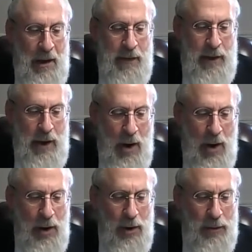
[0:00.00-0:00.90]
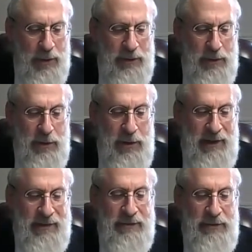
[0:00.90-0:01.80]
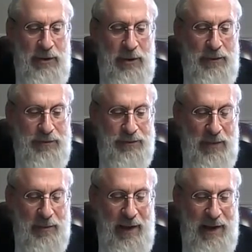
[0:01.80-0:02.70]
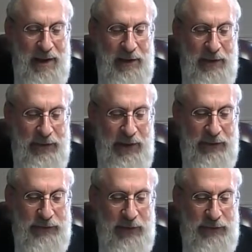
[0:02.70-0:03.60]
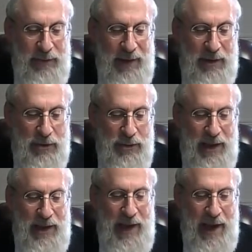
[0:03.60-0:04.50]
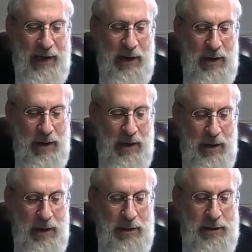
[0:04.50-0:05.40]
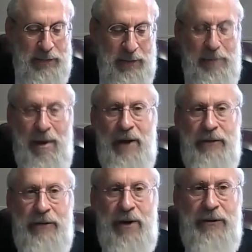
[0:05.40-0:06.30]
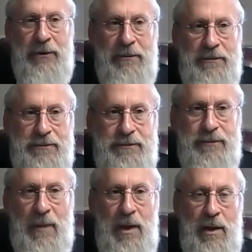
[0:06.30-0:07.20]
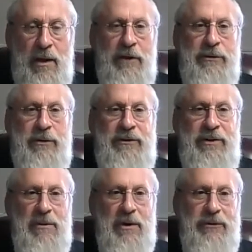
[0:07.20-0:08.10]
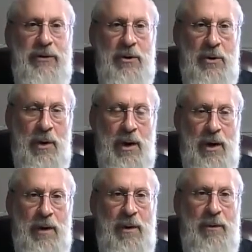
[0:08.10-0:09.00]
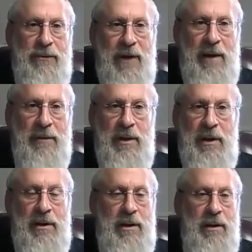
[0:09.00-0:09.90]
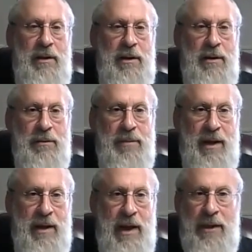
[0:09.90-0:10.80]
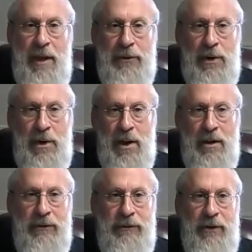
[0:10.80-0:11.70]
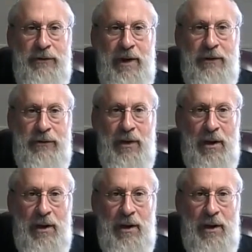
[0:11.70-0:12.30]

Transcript: That all you need to do by any of these things is to create a heker that their pas is usher. So it's similar to what we find in other halachas, such as